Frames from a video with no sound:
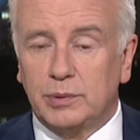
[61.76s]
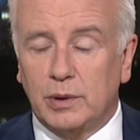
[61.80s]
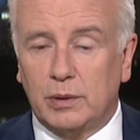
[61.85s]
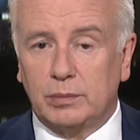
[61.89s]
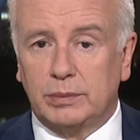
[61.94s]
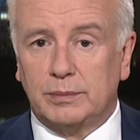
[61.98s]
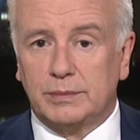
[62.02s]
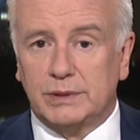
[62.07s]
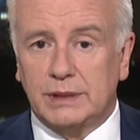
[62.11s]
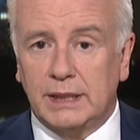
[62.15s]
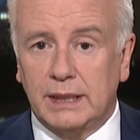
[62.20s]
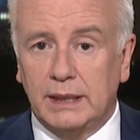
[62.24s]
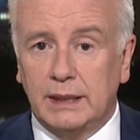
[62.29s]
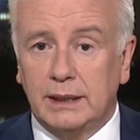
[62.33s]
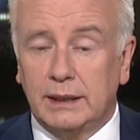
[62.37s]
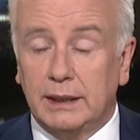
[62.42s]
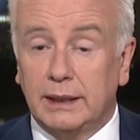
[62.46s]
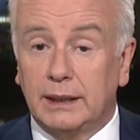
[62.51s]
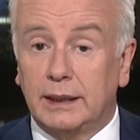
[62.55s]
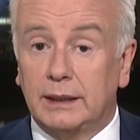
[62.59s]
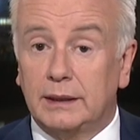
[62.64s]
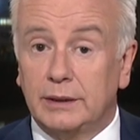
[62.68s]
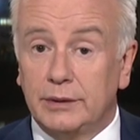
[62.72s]
problems,
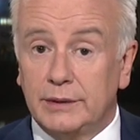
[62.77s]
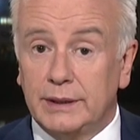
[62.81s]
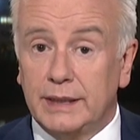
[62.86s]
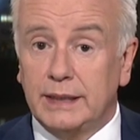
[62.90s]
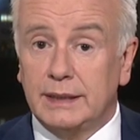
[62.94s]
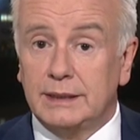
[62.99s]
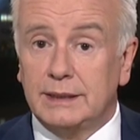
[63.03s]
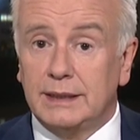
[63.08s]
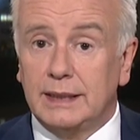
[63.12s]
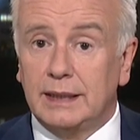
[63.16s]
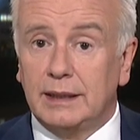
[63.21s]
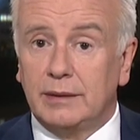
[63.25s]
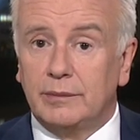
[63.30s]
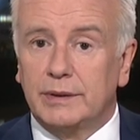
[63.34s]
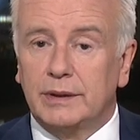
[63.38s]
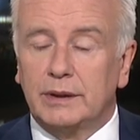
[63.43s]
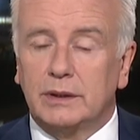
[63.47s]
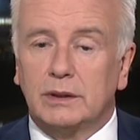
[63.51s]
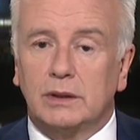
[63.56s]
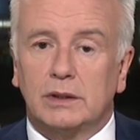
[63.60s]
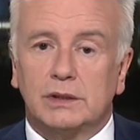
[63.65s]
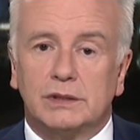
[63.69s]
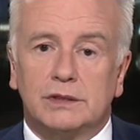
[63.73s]
including dealing with the
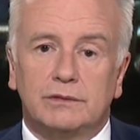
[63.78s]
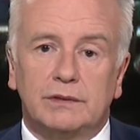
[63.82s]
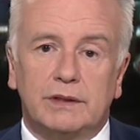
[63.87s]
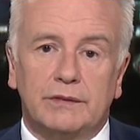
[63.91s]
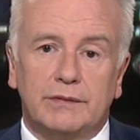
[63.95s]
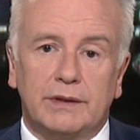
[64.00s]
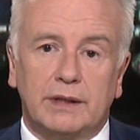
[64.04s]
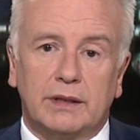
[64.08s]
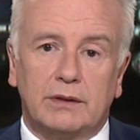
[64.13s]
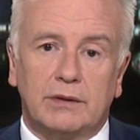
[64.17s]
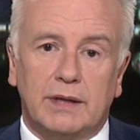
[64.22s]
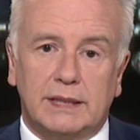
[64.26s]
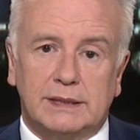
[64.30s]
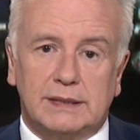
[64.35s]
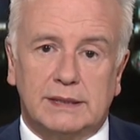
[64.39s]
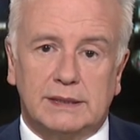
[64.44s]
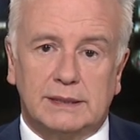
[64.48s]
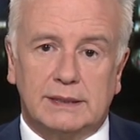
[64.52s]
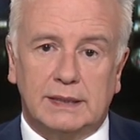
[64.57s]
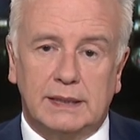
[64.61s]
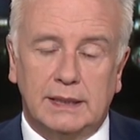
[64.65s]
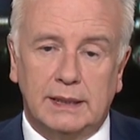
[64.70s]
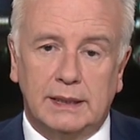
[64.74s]
cost of living
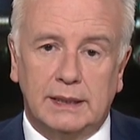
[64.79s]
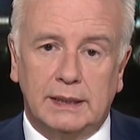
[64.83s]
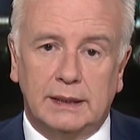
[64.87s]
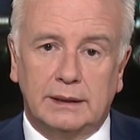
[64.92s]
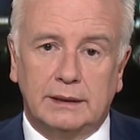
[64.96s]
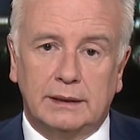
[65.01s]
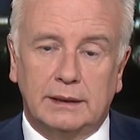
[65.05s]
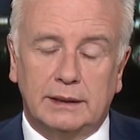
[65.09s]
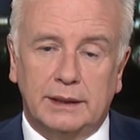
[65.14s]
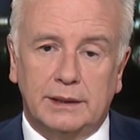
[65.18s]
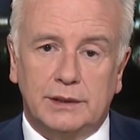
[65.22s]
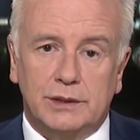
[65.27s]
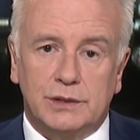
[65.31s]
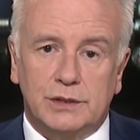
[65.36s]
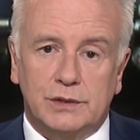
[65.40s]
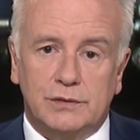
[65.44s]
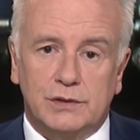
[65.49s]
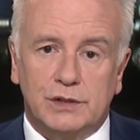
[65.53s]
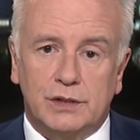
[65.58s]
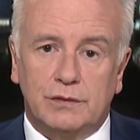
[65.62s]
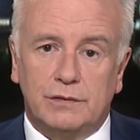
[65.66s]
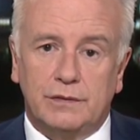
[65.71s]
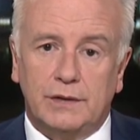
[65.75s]
crisis. The leaders of
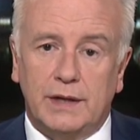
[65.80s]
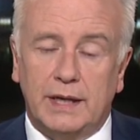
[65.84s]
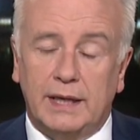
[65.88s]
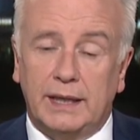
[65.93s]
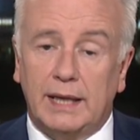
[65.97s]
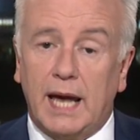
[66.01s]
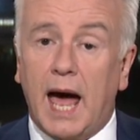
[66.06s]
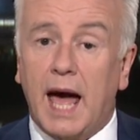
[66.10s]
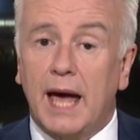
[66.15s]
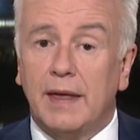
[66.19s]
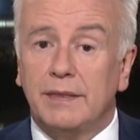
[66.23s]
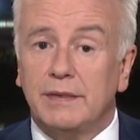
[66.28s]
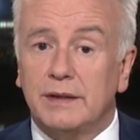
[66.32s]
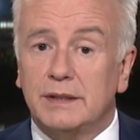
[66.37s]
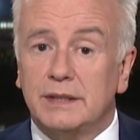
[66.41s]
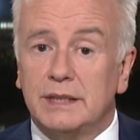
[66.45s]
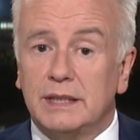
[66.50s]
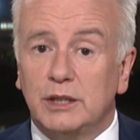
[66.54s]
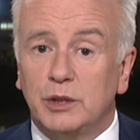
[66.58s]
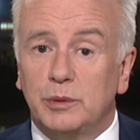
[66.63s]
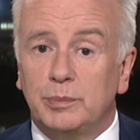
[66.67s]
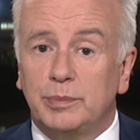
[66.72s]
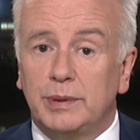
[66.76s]
Sinn Féin and the
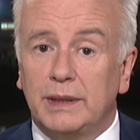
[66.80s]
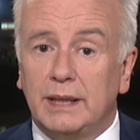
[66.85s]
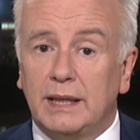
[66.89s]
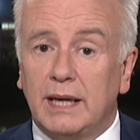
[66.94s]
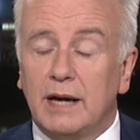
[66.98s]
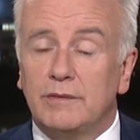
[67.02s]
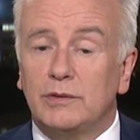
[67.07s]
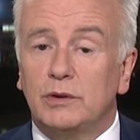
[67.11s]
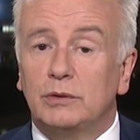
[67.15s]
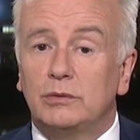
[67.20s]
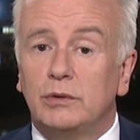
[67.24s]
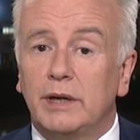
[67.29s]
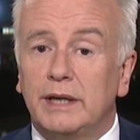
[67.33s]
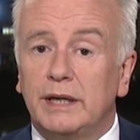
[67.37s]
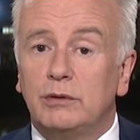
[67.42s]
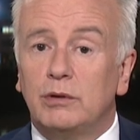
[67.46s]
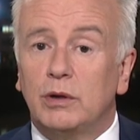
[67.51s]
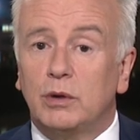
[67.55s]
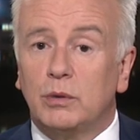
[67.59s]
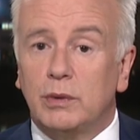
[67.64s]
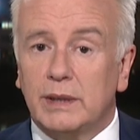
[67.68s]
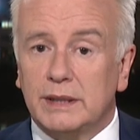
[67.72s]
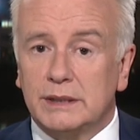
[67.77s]
DUP have already
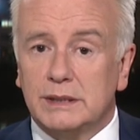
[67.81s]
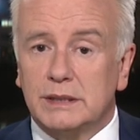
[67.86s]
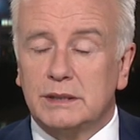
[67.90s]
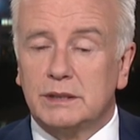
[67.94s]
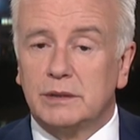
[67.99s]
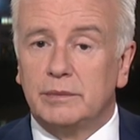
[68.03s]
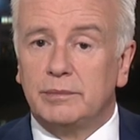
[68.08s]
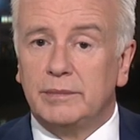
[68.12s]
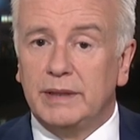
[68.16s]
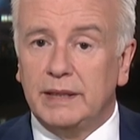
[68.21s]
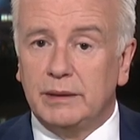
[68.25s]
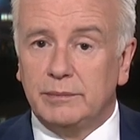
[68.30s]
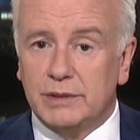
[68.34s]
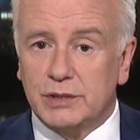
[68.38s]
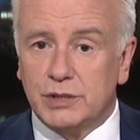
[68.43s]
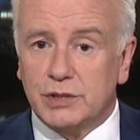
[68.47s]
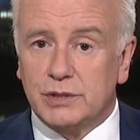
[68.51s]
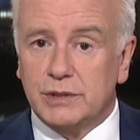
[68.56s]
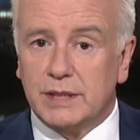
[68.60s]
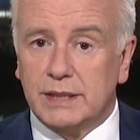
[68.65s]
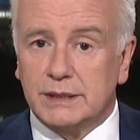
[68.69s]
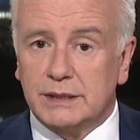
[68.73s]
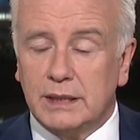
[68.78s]
requested to meet Ms
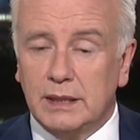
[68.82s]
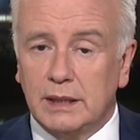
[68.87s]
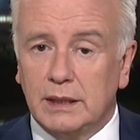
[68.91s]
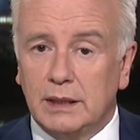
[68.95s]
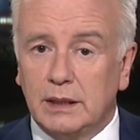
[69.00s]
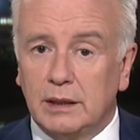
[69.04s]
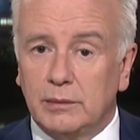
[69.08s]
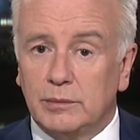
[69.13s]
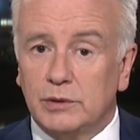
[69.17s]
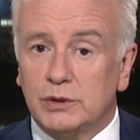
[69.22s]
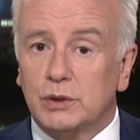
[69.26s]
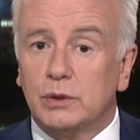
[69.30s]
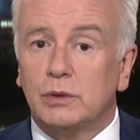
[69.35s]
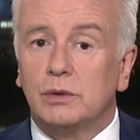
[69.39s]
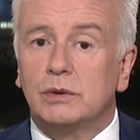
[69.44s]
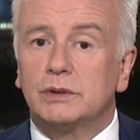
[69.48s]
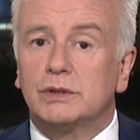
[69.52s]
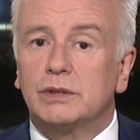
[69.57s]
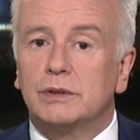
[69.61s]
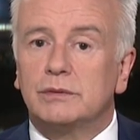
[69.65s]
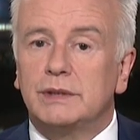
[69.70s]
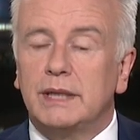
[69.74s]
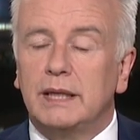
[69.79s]
Truss, who must
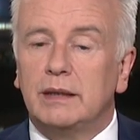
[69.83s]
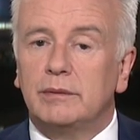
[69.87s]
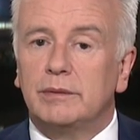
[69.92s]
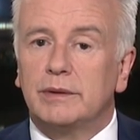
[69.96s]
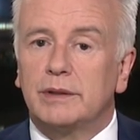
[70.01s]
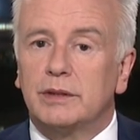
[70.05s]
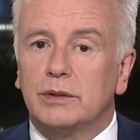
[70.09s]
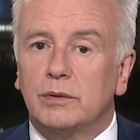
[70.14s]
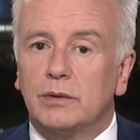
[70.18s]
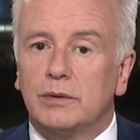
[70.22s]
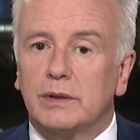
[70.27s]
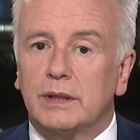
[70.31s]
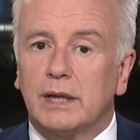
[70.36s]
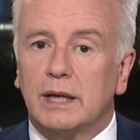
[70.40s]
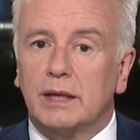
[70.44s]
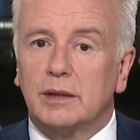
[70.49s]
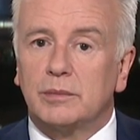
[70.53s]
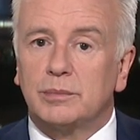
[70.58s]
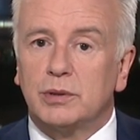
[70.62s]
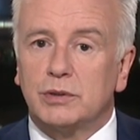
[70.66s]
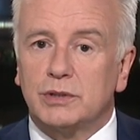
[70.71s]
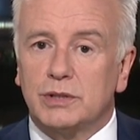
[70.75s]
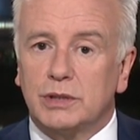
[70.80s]
also deal with the Northern
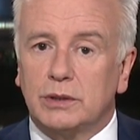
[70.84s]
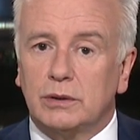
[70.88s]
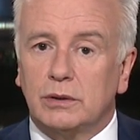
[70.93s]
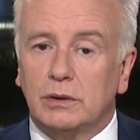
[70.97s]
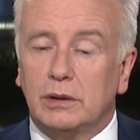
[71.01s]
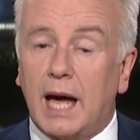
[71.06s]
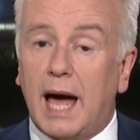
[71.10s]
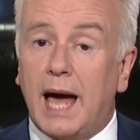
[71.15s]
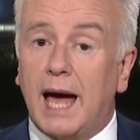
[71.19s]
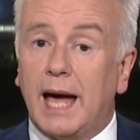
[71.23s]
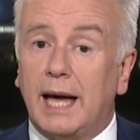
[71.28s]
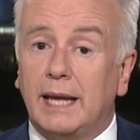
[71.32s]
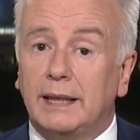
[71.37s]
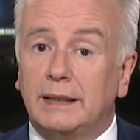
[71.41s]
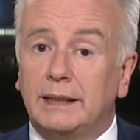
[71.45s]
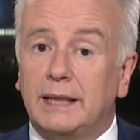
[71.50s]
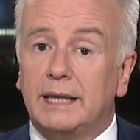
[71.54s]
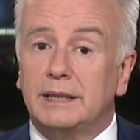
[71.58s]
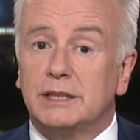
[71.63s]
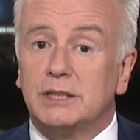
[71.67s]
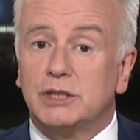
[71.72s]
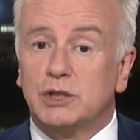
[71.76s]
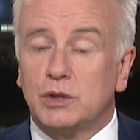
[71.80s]
Ireland Protocol and
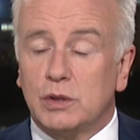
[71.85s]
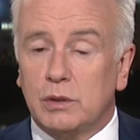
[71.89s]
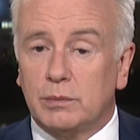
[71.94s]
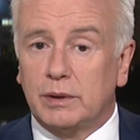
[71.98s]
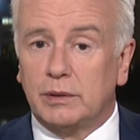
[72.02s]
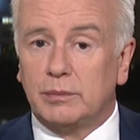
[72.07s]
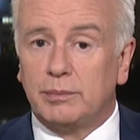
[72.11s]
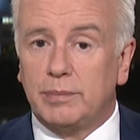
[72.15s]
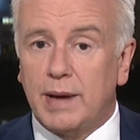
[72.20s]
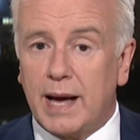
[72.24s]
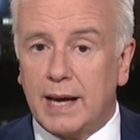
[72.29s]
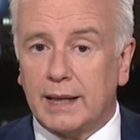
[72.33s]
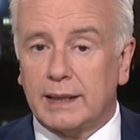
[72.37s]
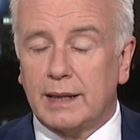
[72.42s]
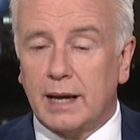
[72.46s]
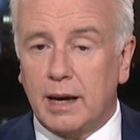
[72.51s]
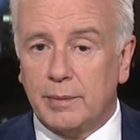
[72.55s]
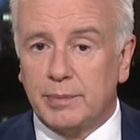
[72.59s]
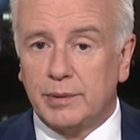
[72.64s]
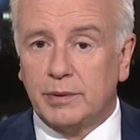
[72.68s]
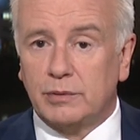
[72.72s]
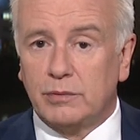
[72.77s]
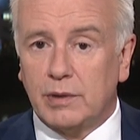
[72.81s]
get Stormont back
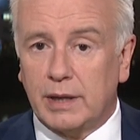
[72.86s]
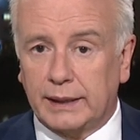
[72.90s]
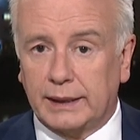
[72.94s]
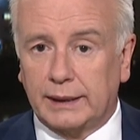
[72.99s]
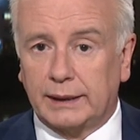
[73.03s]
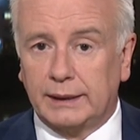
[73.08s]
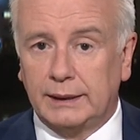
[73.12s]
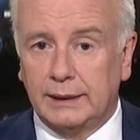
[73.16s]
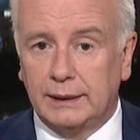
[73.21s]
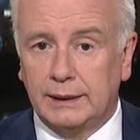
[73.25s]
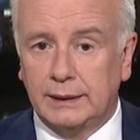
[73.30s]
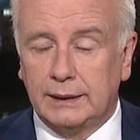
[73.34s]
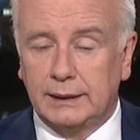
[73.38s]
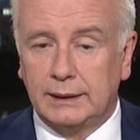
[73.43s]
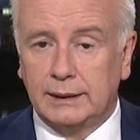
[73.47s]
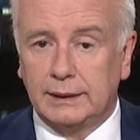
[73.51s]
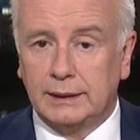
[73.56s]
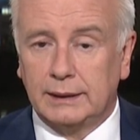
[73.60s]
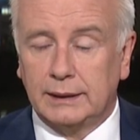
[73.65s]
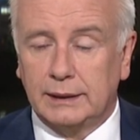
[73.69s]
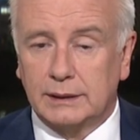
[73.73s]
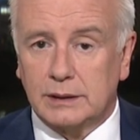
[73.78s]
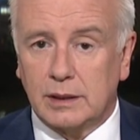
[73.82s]
up and running.
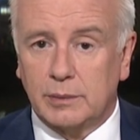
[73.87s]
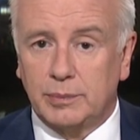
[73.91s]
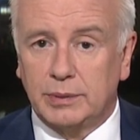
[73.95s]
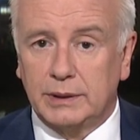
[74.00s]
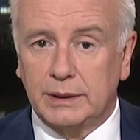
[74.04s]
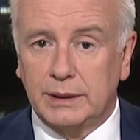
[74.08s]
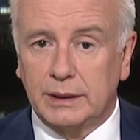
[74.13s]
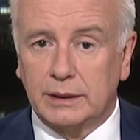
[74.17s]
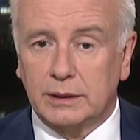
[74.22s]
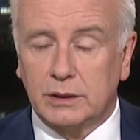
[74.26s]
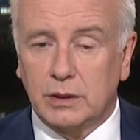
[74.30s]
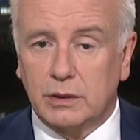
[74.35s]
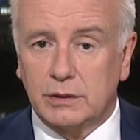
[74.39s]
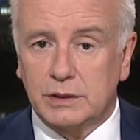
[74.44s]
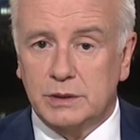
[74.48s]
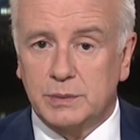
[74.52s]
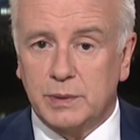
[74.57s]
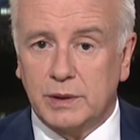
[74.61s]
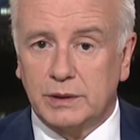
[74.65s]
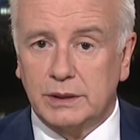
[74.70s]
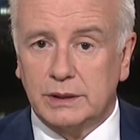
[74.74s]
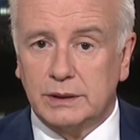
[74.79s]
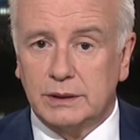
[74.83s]
Here's our political
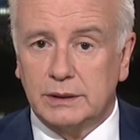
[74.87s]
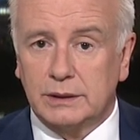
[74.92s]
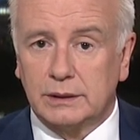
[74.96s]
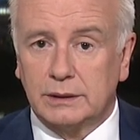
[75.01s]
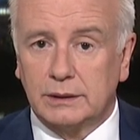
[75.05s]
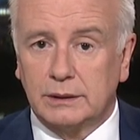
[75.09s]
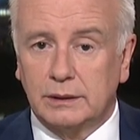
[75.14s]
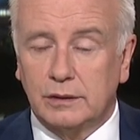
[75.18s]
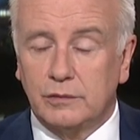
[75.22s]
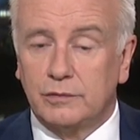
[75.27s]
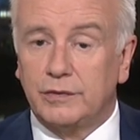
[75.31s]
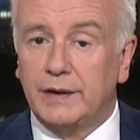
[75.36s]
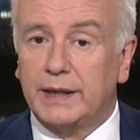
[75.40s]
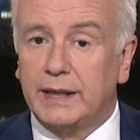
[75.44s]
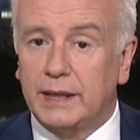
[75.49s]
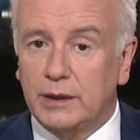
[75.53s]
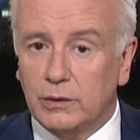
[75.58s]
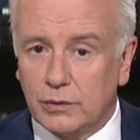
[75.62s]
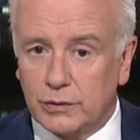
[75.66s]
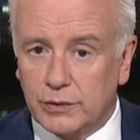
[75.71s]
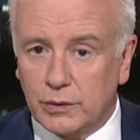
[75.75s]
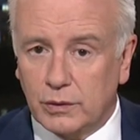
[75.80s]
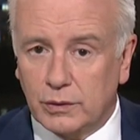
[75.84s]
correspondent, Vicky
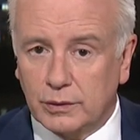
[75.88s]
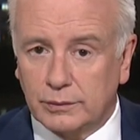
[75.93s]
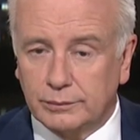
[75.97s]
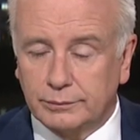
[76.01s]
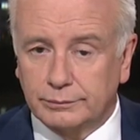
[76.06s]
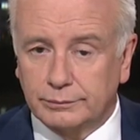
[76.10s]
Hawthorne